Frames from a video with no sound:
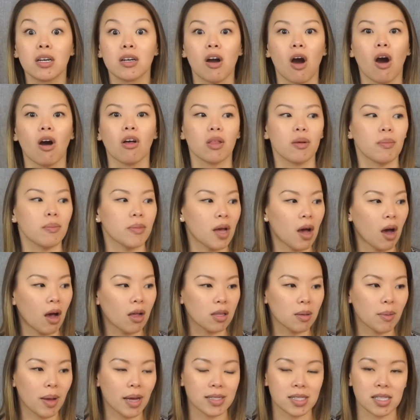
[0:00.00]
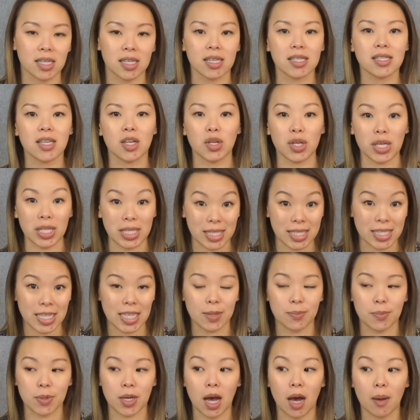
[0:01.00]
call them call them as it is so you can see
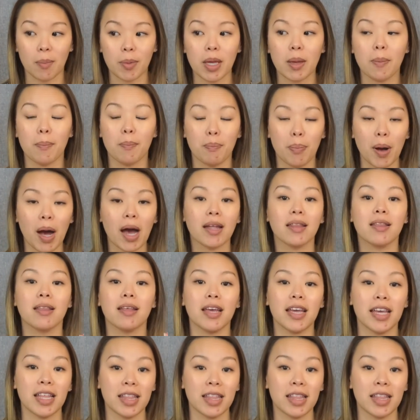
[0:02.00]
them coming but